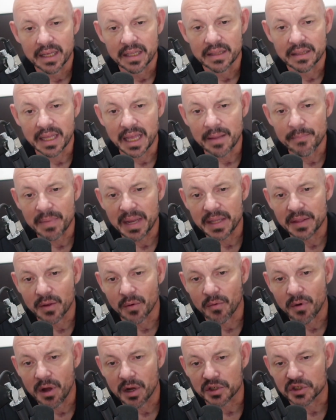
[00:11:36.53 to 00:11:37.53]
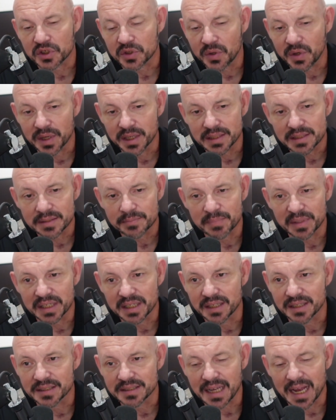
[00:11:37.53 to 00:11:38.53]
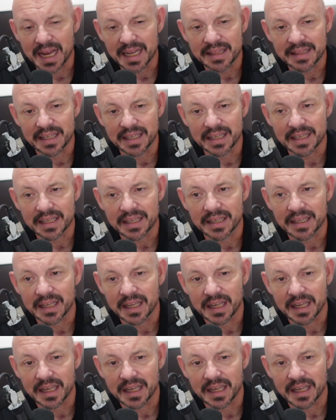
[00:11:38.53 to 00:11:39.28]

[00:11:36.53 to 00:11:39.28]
they made the wrong choice, because I think,